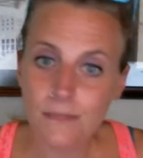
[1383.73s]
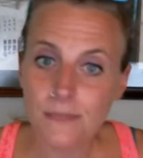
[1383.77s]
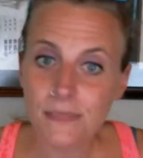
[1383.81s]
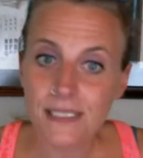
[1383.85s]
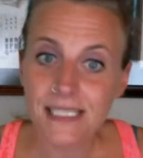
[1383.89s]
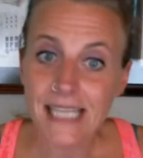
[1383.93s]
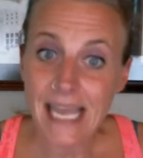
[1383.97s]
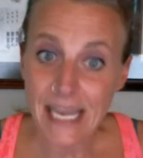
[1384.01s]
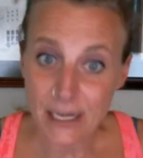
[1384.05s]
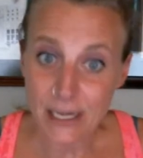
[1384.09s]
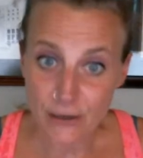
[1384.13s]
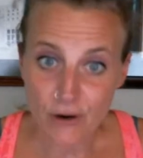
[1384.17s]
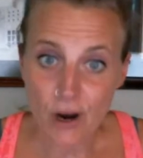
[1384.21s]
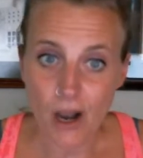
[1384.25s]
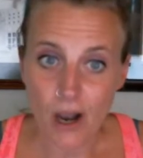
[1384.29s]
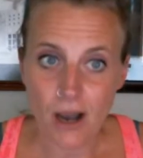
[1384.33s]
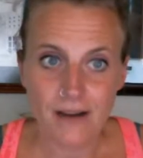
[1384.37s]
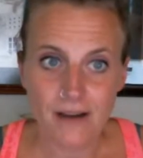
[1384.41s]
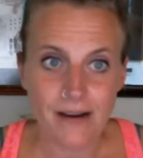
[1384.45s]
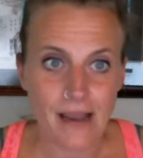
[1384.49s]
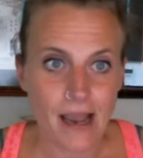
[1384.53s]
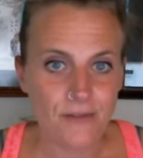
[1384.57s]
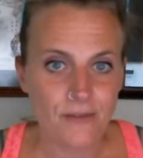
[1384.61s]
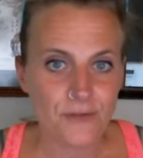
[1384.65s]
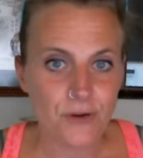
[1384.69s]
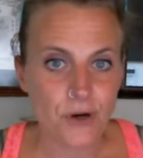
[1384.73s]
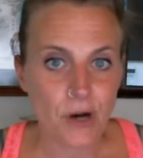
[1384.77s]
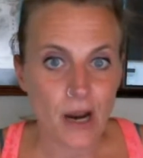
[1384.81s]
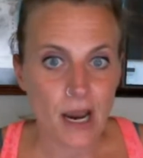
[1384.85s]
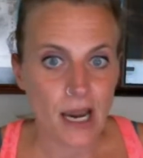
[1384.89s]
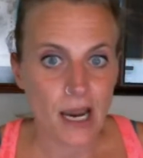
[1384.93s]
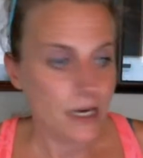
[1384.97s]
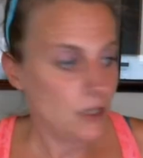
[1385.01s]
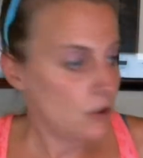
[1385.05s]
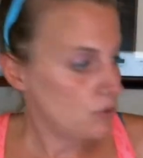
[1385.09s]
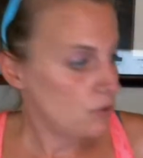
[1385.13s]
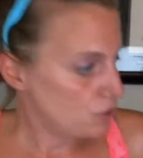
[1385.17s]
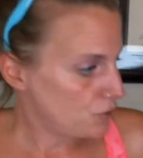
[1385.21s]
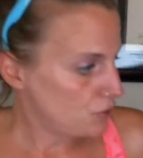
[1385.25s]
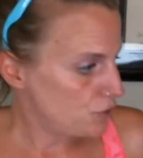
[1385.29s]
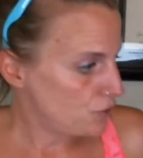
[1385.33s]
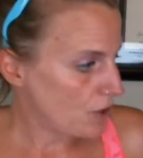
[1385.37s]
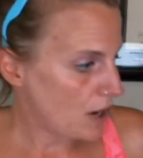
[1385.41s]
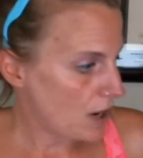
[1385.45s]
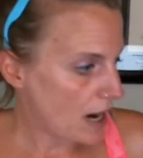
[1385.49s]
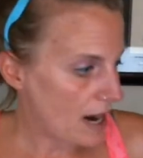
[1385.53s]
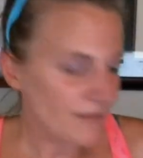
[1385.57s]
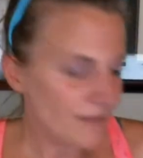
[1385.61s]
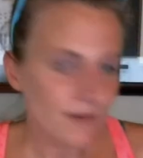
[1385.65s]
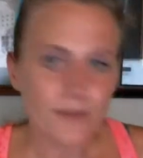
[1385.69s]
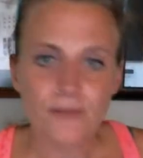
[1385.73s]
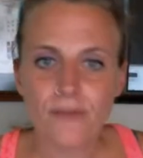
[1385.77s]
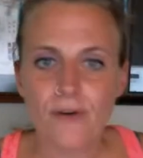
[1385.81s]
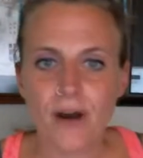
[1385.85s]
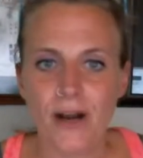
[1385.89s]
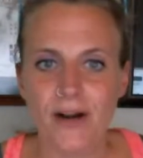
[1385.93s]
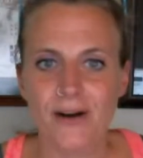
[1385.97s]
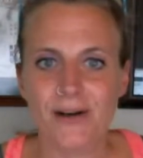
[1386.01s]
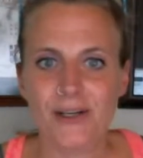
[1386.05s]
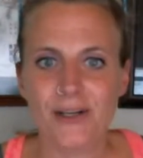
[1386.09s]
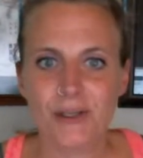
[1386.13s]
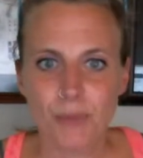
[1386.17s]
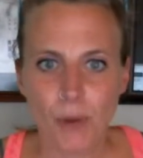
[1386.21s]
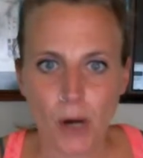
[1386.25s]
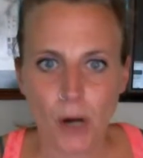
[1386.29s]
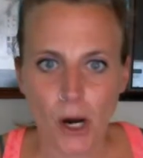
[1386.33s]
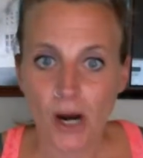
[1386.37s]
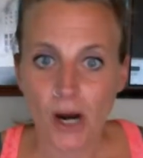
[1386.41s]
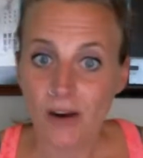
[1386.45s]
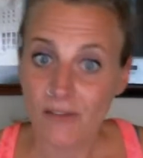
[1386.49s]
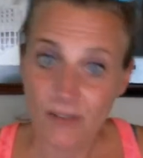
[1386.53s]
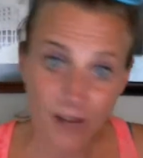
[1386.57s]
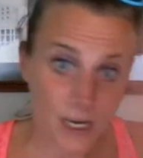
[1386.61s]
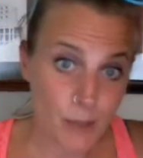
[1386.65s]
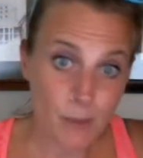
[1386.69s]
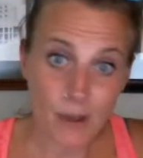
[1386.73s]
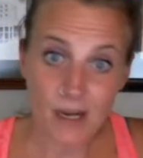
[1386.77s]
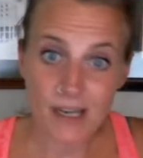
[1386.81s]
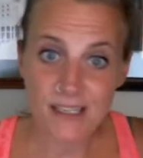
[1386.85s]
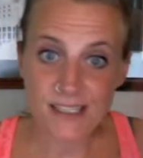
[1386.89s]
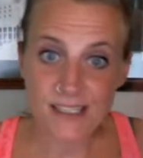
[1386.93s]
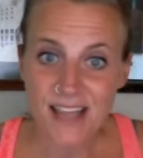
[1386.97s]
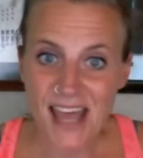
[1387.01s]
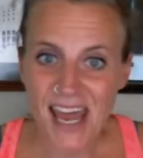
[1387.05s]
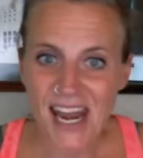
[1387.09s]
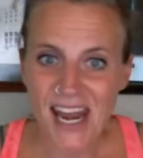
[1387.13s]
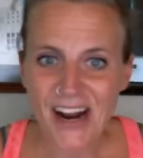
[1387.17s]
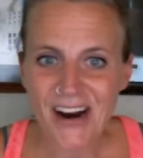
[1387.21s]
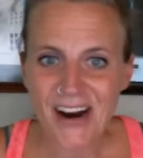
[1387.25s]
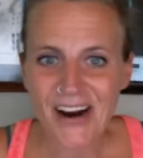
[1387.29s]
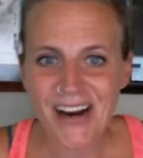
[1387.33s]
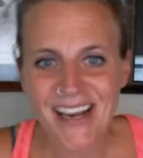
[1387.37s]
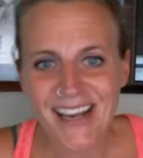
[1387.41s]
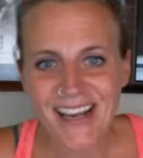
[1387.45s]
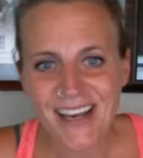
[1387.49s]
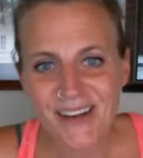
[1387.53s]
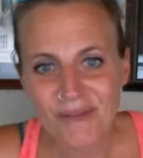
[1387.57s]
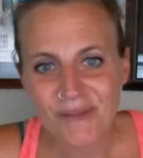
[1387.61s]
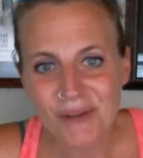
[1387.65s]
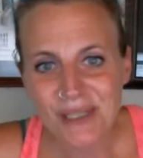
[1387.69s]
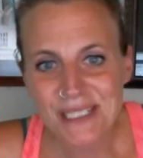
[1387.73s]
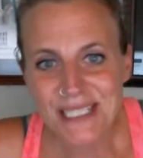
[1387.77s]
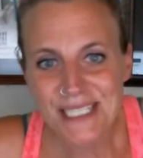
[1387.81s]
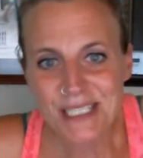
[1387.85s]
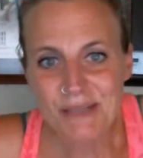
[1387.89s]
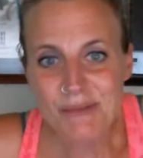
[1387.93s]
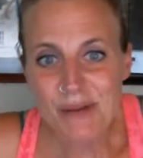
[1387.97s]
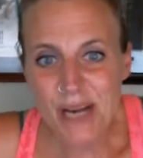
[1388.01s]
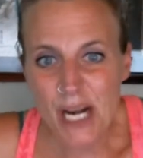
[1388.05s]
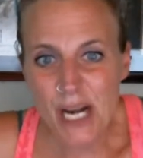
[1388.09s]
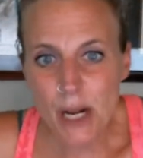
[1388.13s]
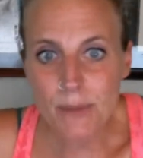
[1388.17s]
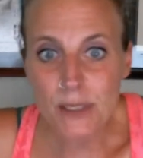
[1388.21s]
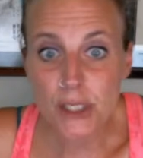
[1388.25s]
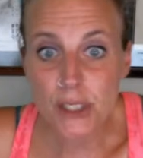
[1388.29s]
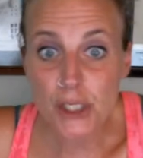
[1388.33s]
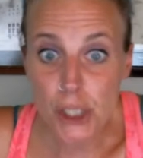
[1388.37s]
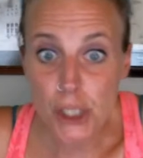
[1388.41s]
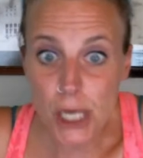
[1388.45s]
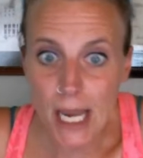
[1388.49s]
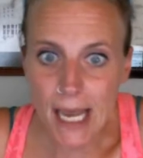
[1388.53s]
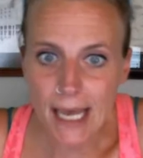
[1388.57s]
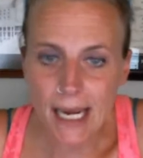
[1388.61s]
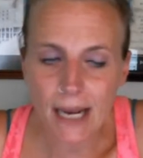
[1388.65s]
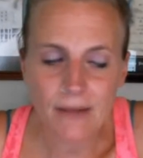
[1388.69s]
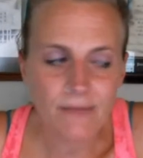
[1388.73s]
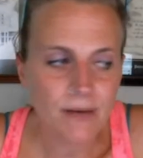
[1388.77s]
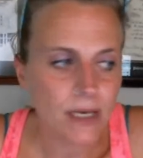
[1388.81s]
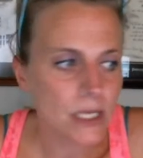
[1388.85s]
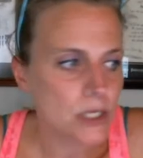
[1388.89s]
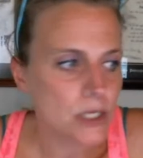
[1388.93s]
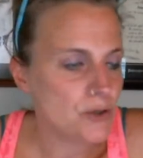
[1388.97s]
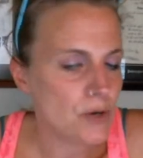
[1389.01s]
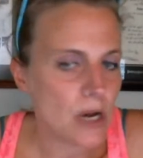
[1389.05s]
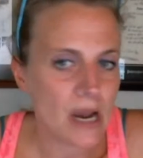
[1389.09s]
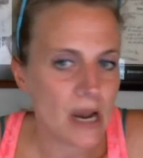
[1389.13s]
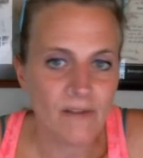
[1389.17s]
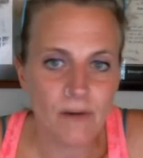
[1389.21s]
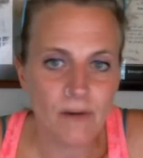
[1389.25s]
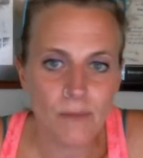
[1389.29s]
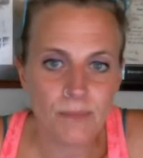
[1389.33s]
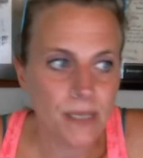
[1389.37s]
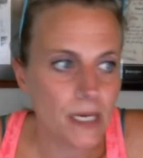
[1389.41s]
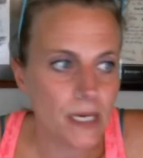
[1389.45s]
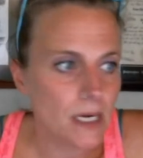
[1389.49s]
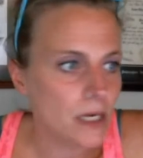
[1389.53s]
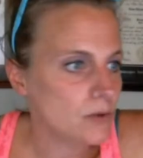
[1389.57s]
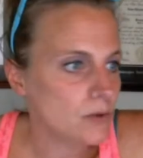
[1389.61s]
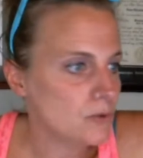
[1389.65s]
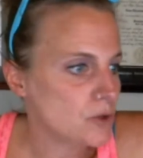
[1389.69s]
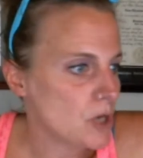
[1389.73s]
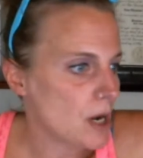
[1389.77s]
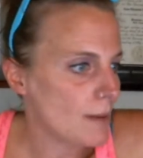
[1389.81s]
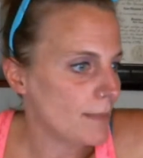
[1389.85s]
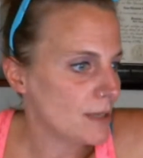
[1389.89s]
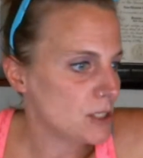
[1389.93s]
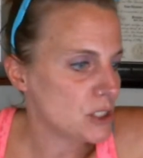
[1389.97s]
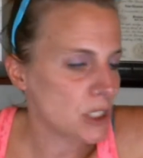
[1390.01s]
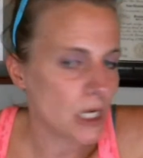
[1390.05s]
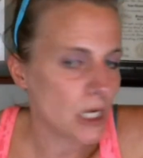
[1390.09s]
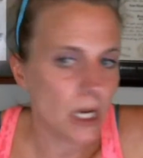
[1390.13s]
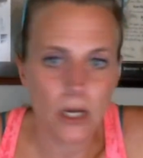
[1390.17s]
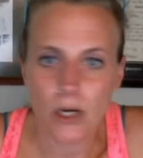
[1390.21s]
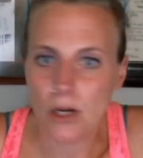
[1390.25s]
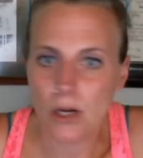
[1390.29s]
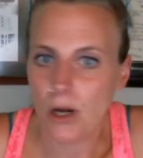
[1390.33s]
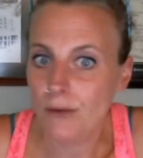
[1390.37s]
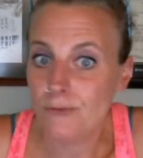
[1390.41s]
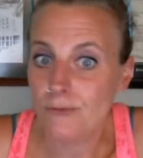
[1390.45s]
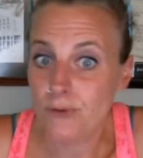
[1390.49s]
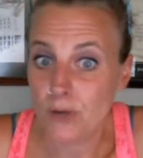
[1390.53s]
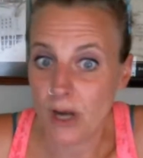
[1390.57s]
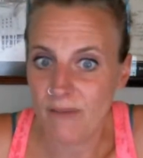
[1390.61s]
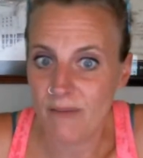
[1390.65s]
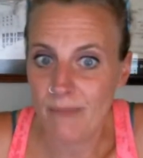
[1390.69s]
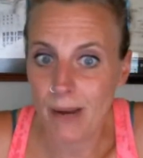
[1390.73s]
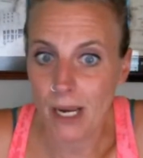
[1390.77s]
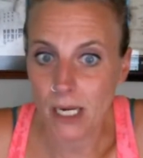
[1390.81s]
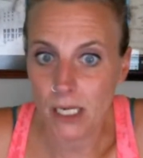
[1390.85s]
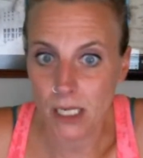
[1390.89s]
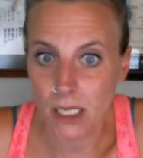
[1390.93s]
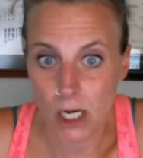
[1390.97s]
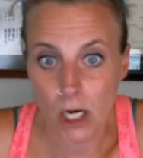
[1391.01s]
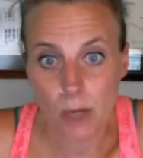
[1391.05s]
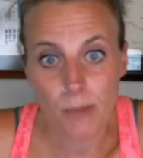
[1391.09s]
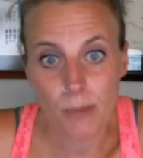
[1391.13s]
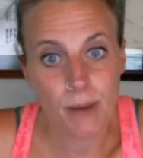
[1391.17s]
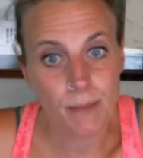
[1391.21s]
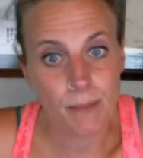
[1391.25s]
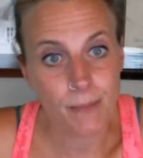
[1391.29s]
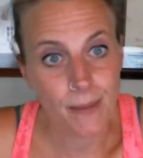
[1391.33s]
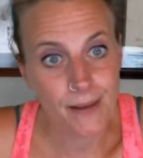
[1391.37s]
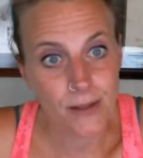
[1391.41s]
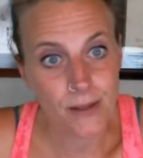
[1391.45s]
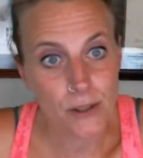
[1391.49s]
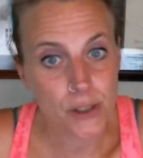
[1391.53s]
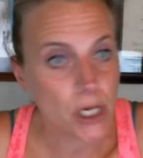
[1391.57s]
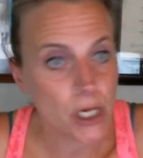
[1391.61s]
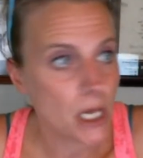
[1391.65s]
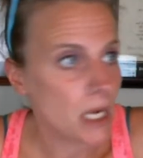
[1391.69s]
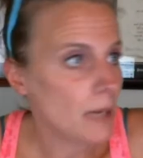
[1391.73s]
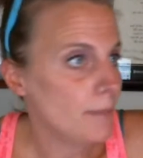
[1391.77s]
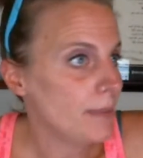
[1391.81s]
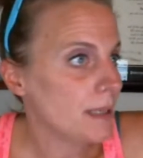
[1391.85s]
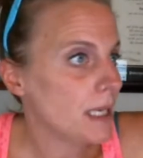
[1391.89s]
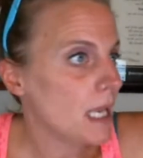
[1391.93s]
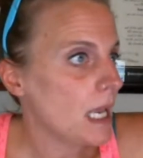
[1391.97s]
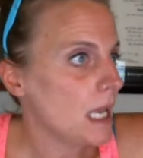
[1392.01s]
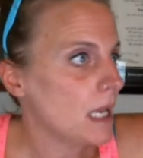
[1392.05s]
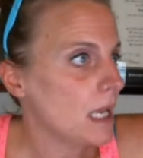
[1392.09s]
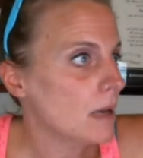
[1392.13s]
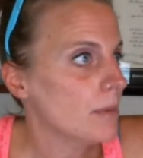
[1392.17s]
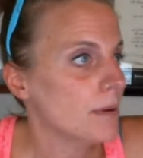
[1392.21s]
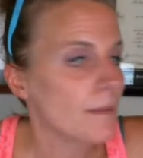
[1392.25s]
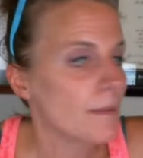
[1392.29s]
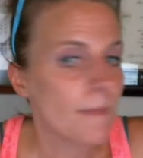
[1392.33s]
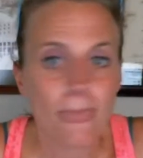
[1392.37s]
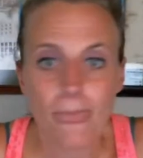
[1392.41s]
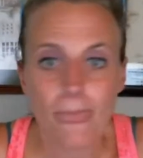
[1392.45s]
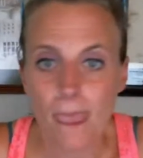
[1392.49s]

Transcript: later on, after I drive to Fredericksburg, if anybody's in that area and wants to meet up and chat, I've got to drive up there, drop my child off, drive back here, pick my other child up at camp,